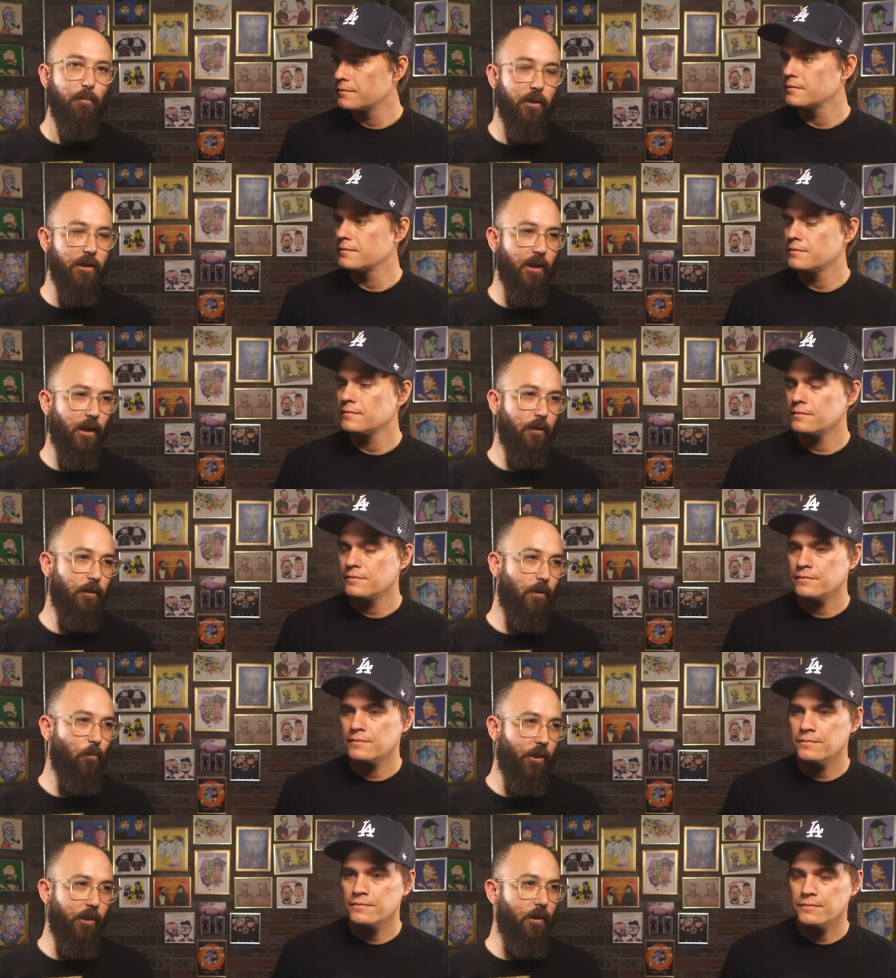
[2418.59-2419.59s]
Speaker 1: But yeah, like
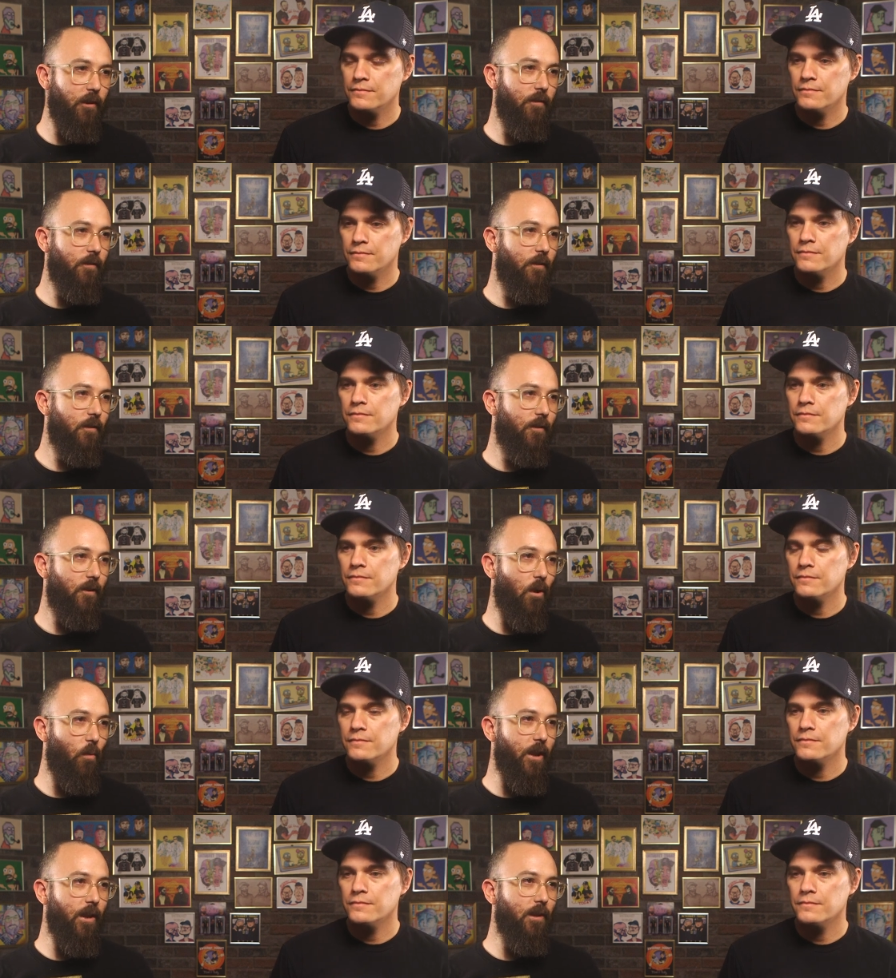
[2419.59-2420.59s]
within a
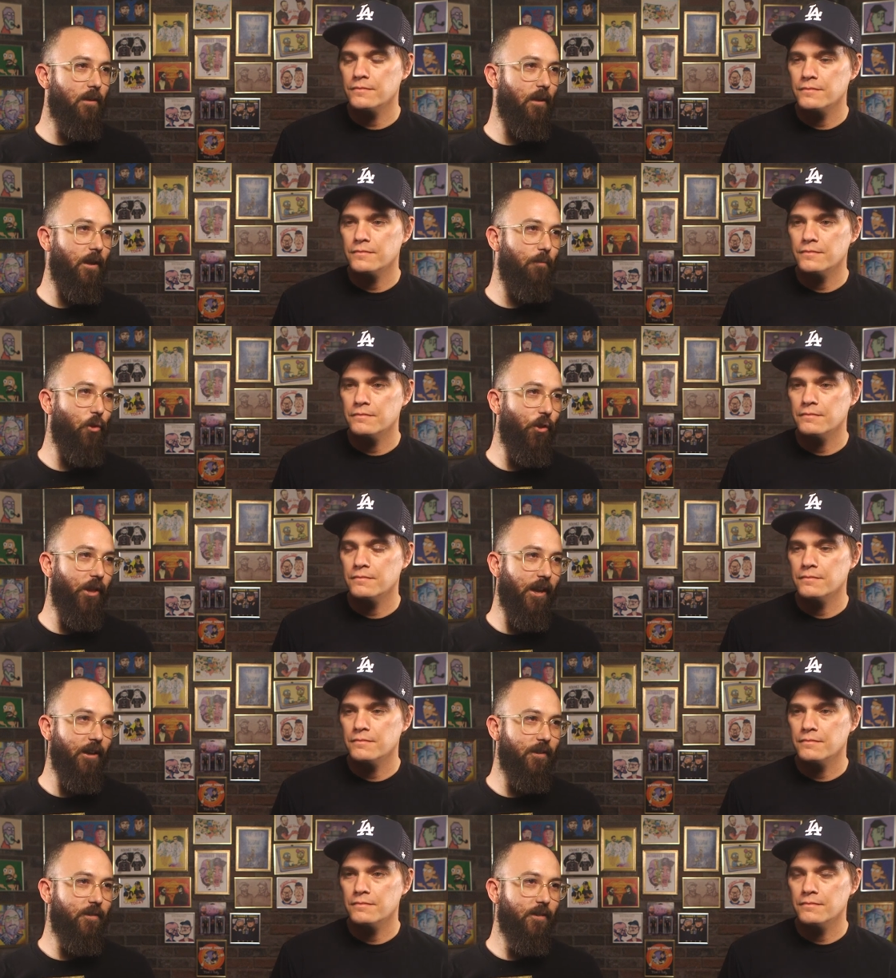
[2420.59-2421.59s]
week, they both
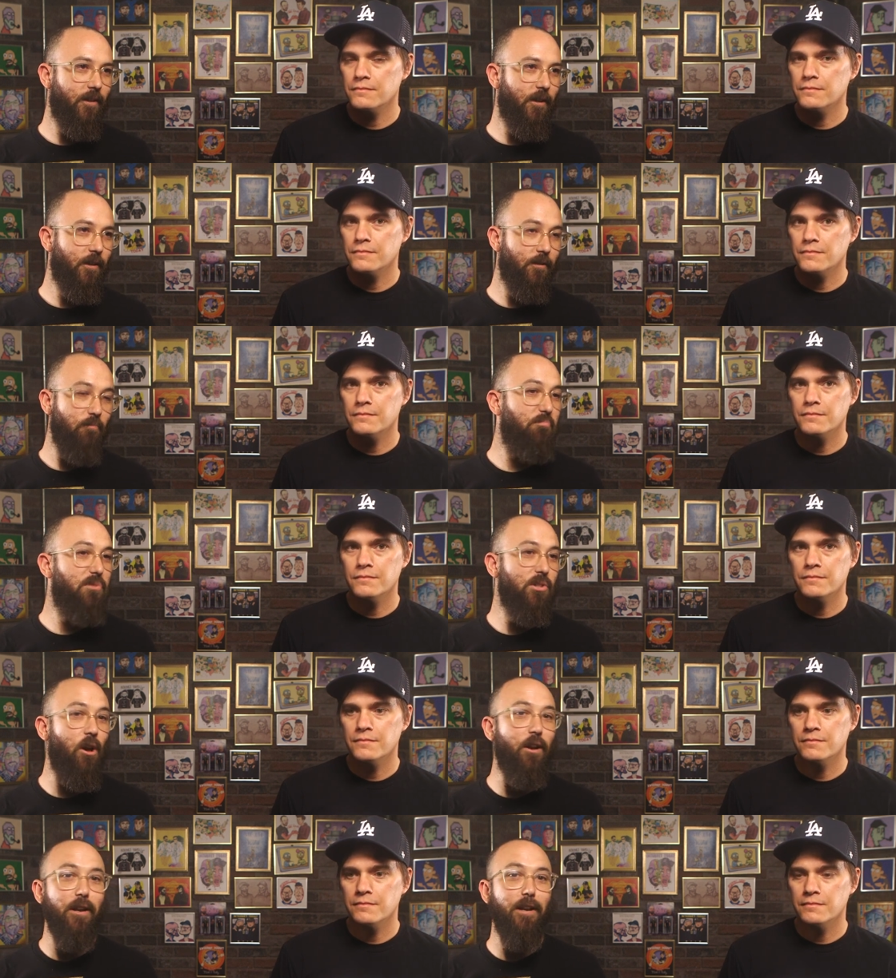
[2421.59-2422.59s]
had
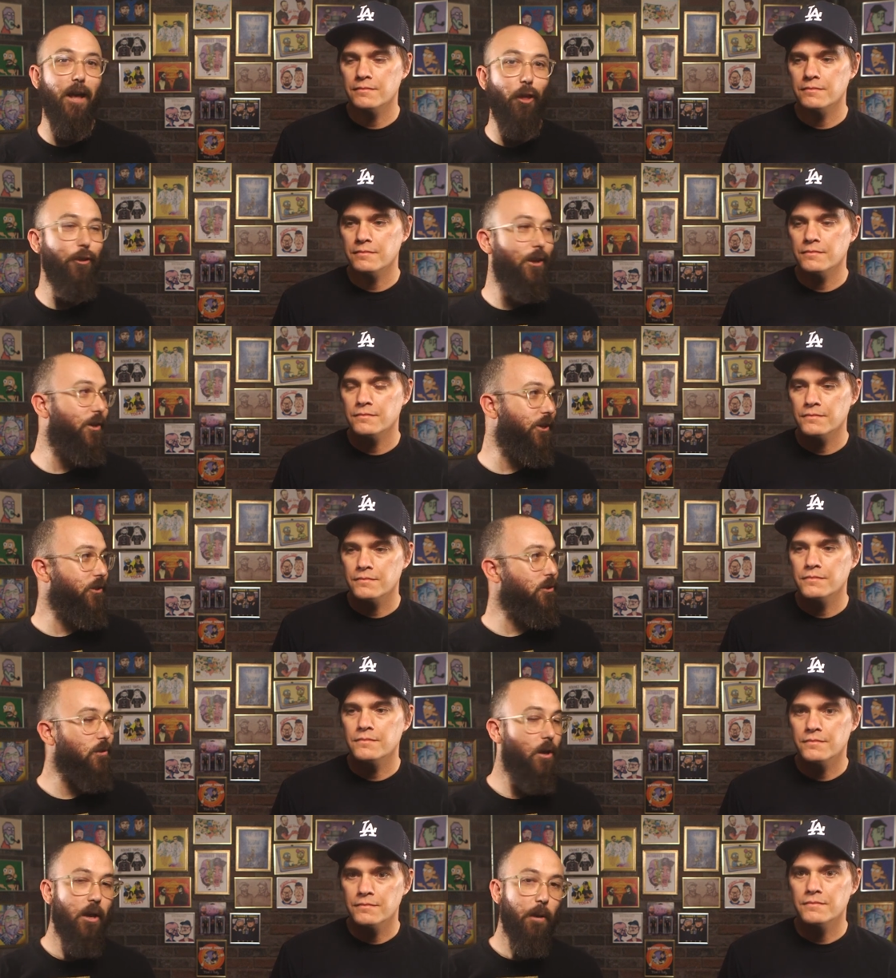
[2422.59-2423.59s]
sudden health
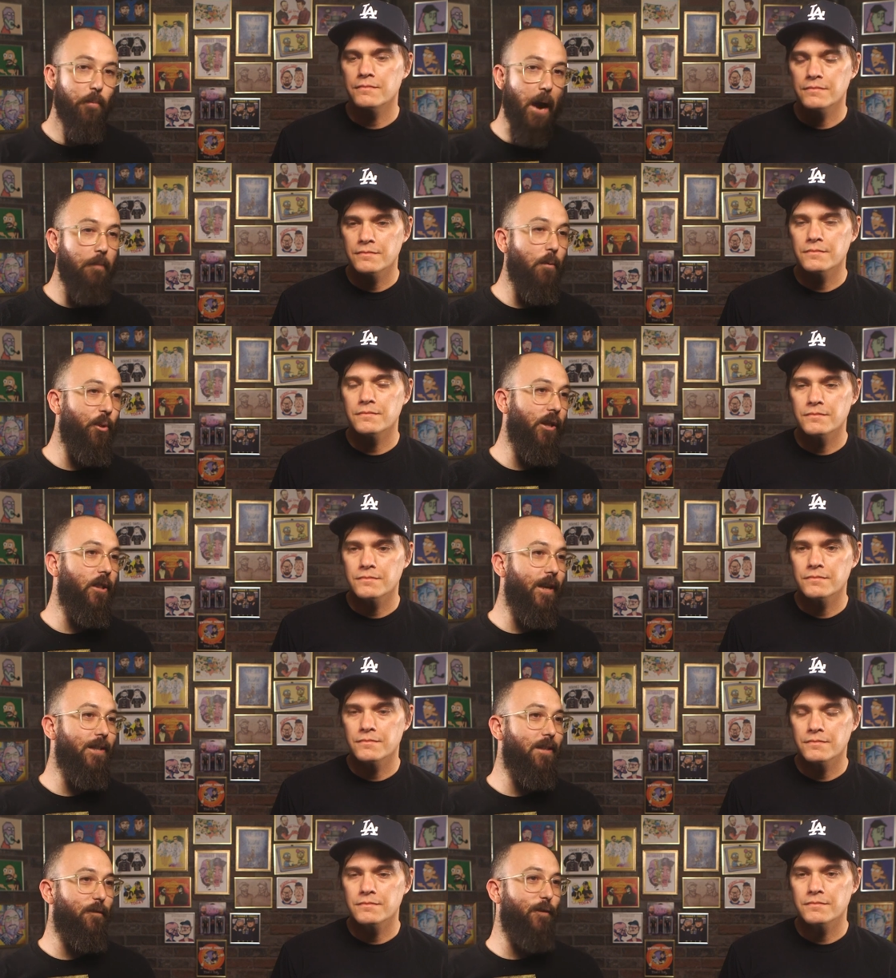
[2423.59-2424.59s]
conditions, probably
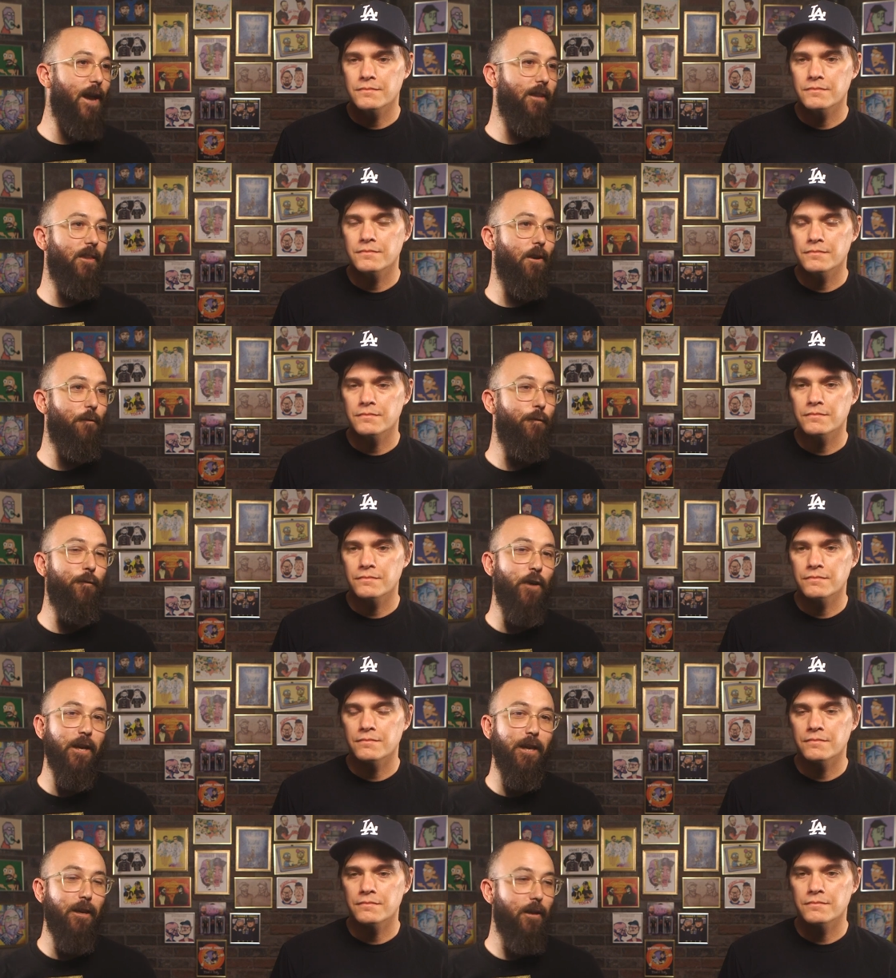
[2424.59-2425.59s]
linked to the fact that a
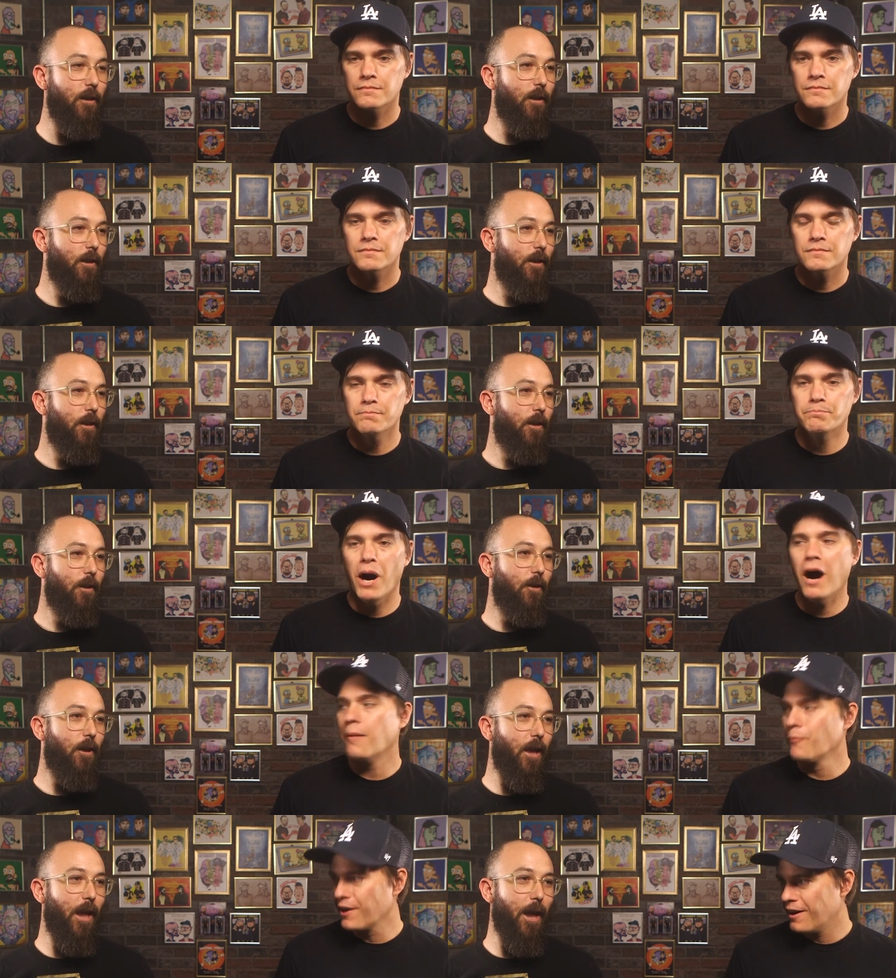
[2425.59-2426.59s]
fucking
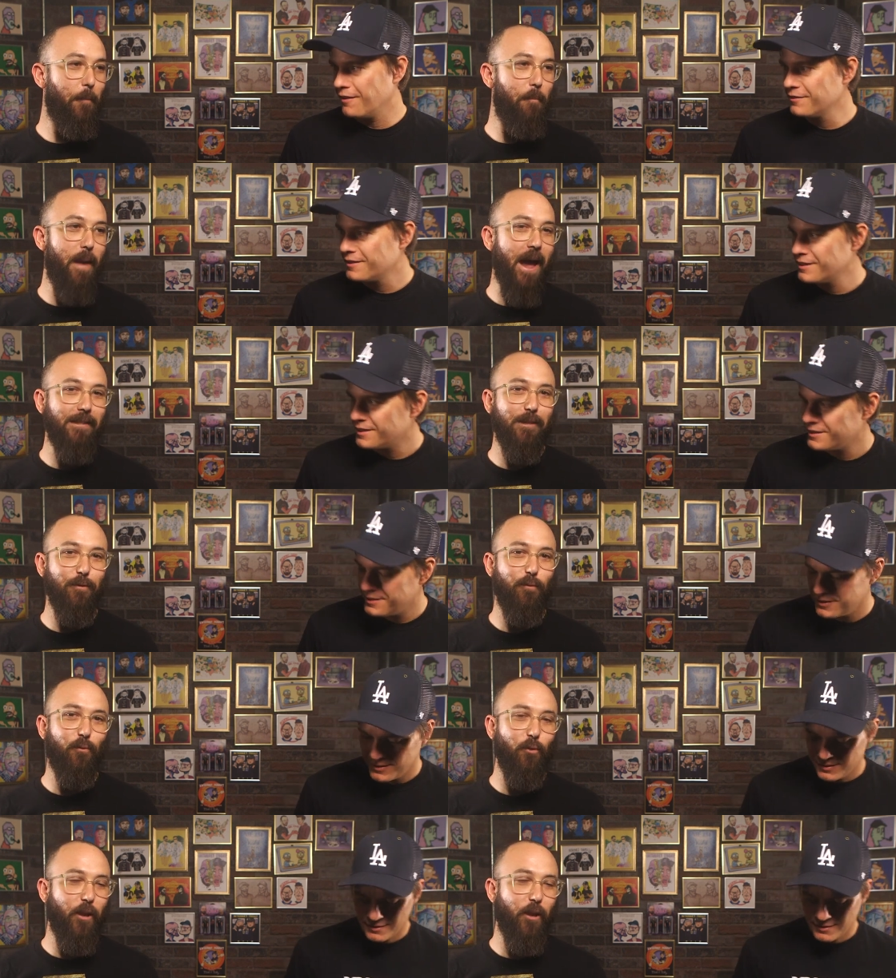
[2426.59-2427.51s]
bomb went off. A massive,